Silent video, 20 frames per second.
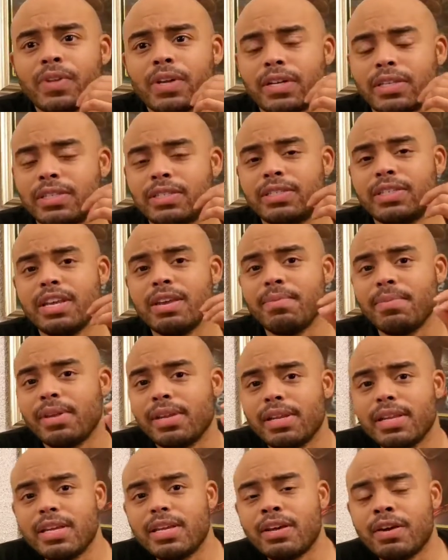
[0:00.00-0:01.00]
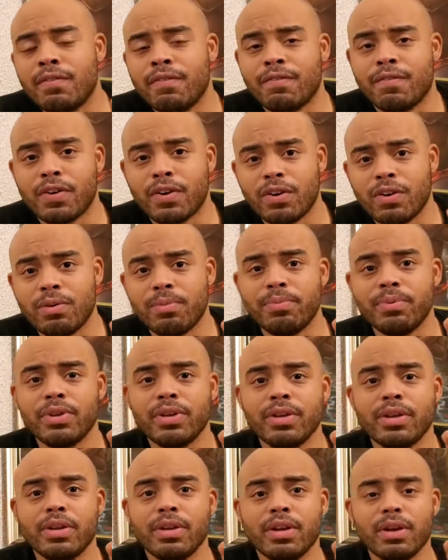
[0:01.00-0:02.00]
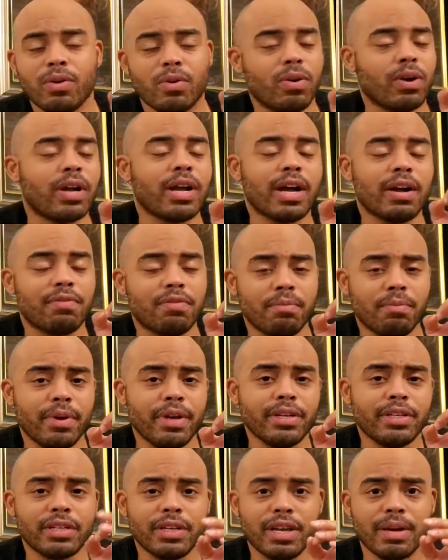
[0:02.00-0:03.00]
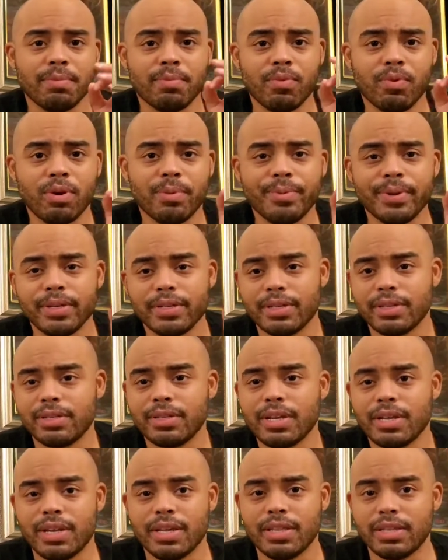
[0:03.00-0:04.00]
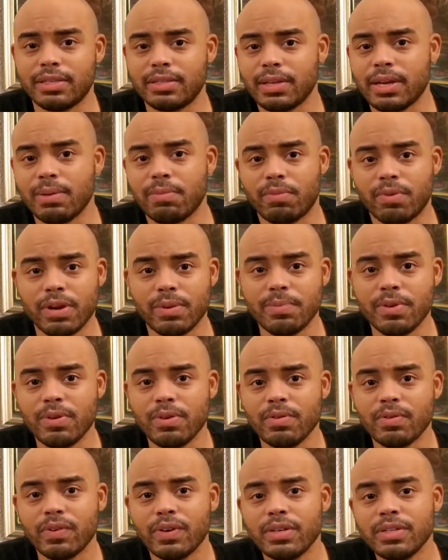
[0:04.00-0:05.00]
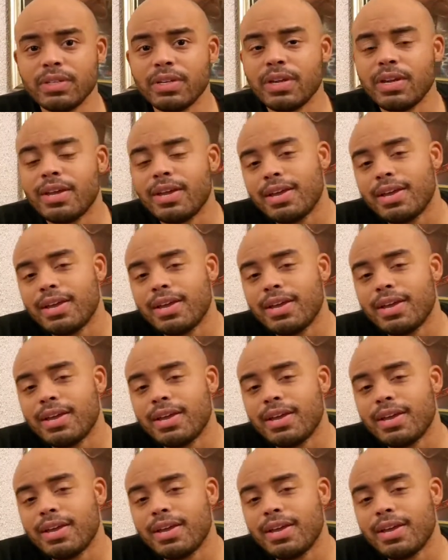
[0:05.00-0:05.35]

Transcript: A seemingly confirmed or a confirmation that Morbius is set in the same Raimi universe.